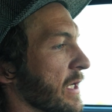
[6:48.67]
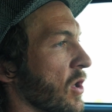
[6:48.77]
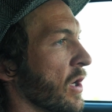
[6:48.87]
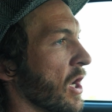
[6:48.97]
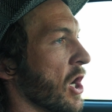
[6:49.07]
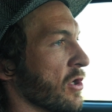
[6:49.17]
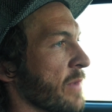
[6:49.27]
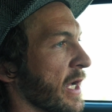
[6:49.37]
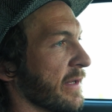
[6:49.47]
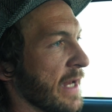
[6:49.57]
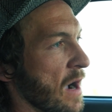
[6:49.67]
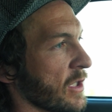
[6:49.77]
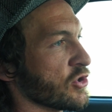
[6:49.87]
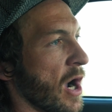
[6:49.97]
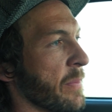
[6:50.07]
be going 100 miles an
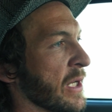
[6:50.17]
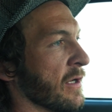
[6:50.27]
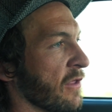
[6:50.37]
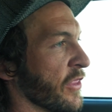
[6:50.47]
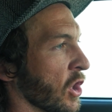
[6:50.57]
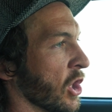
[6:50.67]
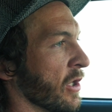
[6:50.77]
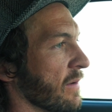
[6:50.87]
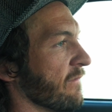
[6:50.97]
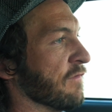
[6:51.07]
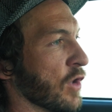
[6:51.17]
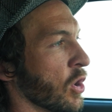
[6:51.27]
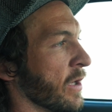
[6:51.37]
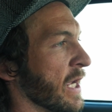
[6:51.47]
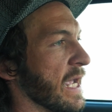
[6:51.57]
hour, drop it into third,
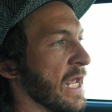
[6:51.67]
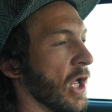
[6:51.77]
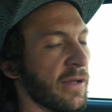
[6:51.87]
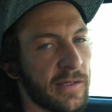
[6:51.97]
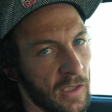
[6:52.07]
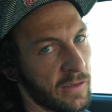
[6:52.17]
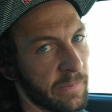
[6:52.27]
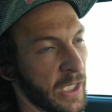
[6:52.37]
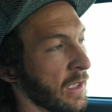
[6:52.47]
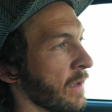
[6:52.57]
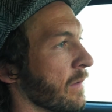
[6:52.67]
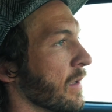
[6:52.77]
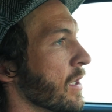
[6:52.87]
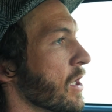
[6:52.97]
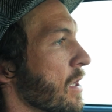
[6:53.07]
floor it, and I'll still spin.
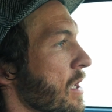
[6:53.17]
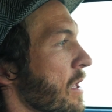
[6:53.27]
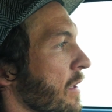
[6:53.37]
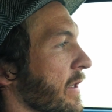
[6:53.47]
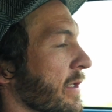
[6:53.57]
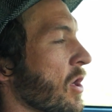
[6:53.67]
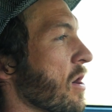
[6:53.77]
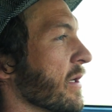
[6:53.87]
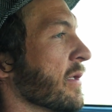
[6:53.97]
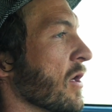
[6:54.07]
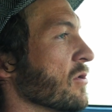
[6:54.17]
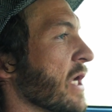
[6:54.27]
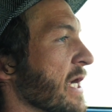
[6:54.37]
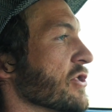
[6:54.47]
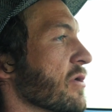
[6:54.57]
This car is so
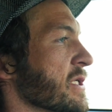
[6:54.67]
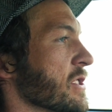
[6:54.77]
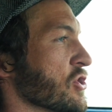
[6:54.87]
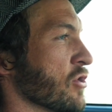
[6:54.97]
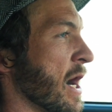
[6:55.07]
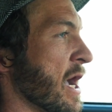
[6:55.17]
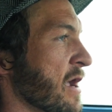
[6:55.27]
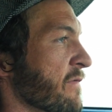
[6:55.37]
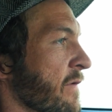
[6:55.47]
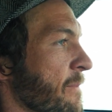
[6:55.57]
dangerous to drive,